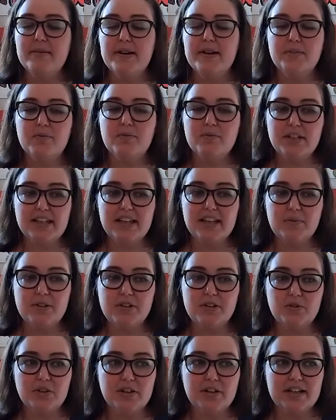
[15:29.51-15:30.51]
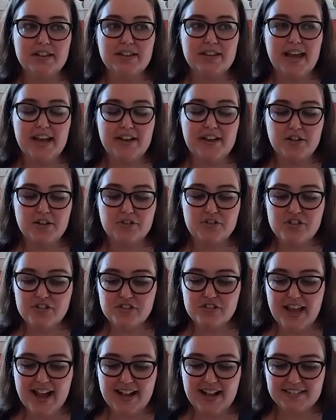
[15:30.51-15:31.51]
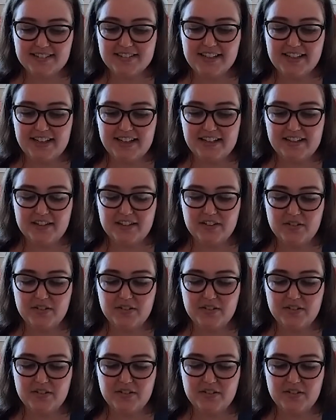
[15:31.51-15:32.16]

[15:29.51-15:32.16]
And really, when you look at that, you're just asking,